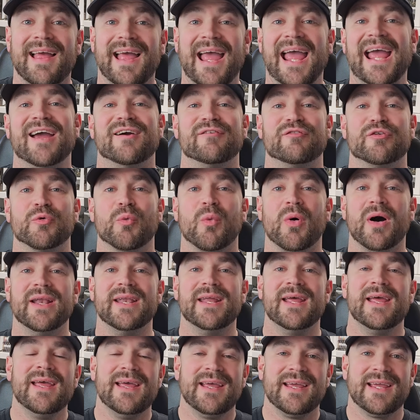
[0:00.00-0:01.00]
Hey
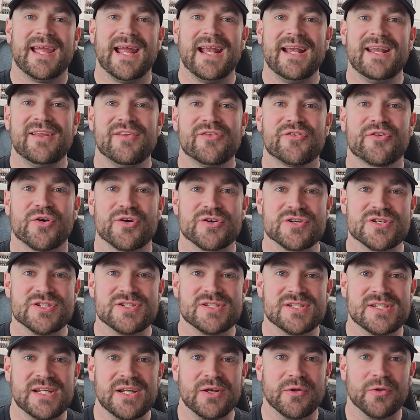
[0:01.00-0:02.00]
everyone, Canadian Sergeant
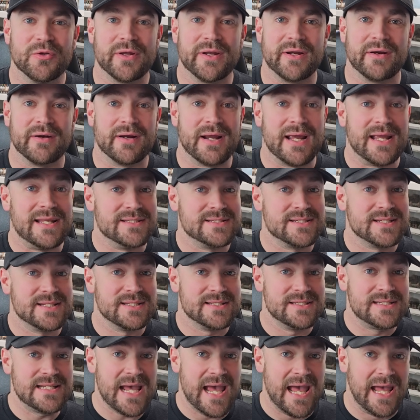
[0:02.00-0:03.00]
Steele here, and
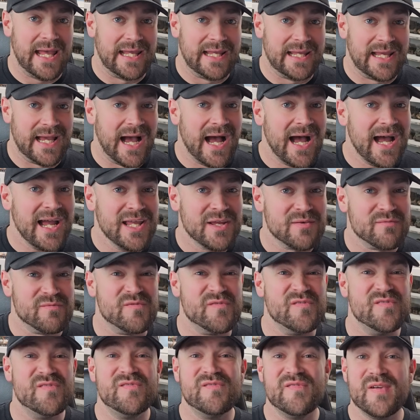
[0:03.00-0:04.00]
today I am
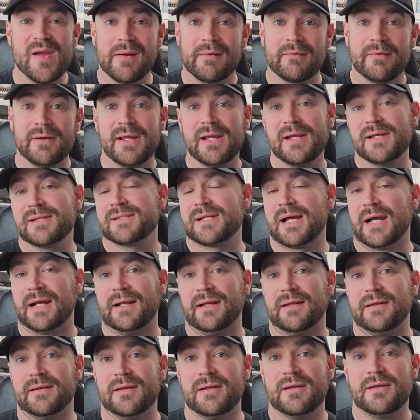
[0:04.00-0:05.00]
very
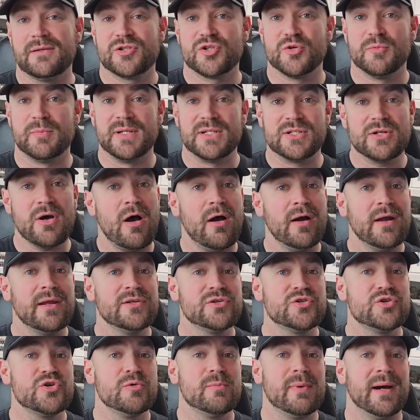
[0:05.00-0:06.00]
excited to be
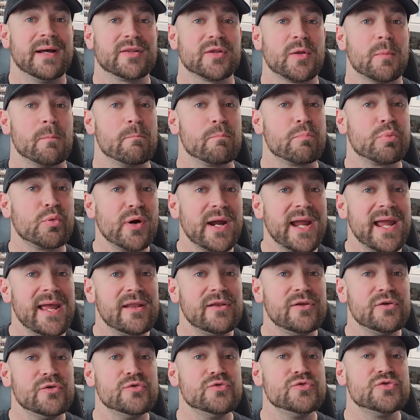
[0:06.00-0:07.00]
talking to you about the
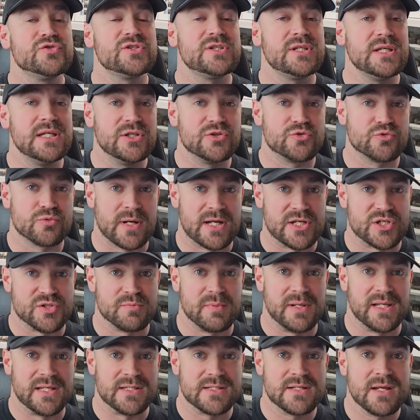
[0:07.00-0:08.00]
brand new Siege
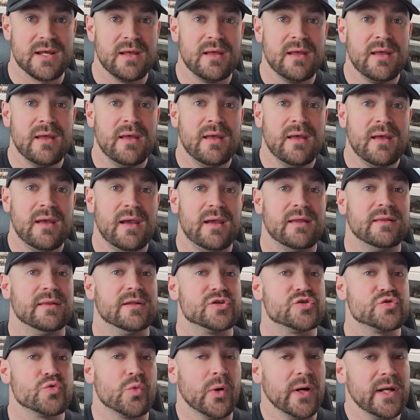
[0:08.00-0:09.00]
Regiment in
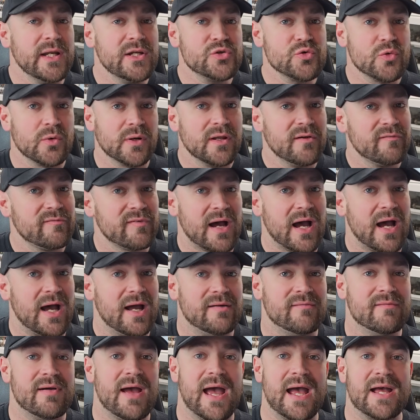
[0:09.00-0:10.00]
the
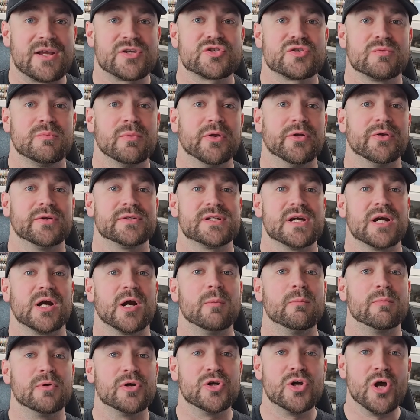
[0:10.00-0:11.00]
2025 Astra
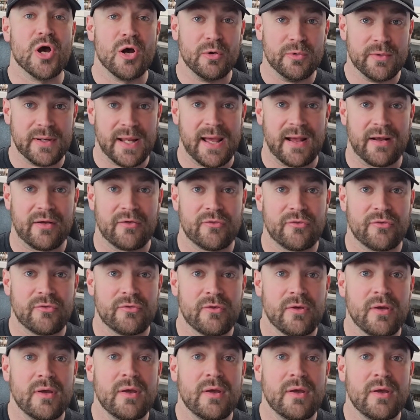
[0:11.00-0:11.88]
Militarum Codex.